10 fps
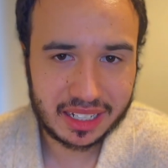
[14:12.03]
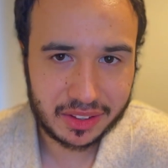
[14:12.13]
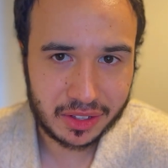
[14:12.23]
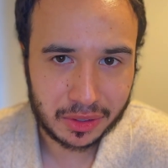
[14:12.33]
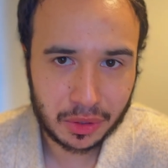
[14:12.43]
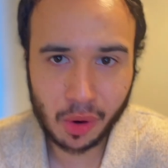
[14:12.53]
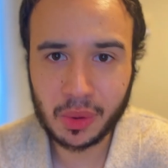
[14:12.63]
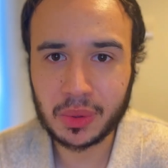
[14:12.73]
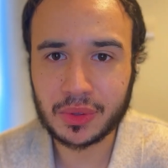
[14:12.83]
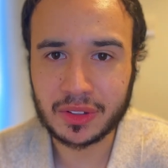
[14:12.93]
the
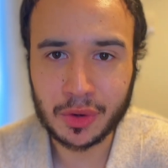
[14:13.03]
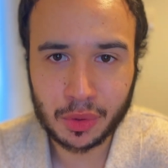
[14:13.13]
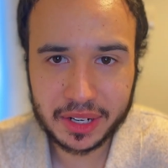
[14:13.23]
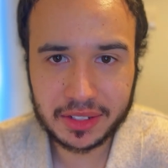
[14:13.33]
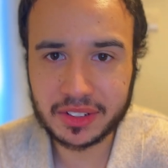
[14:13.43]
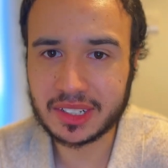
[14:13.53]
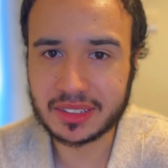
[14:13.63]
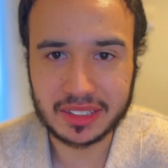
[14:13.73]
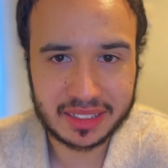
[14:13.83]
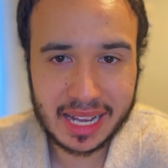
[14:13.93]
gold, the
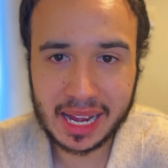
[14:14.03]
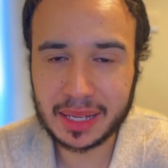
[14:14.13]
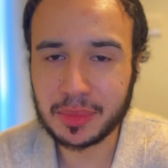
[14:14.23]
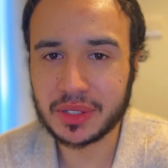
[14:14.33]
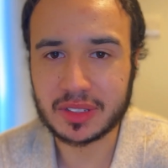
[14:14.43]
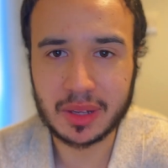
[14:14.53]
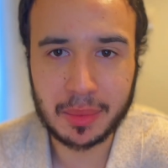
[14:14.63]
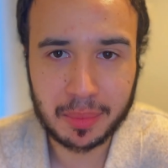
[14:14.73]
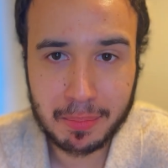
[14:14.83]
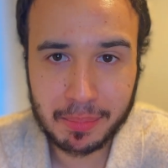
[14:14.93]
riches, the diamonds, the
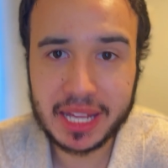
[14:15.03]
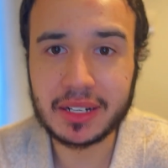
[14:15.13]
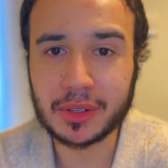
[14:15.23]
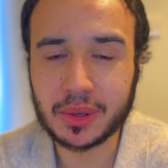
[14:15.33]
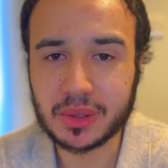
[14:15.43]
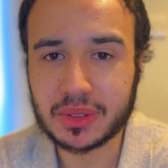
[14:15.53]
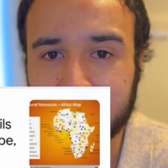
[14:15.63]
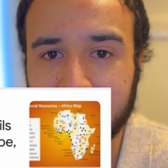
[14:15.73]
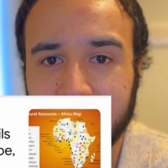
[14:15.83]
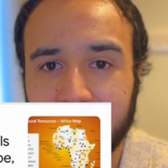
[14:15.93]
minerals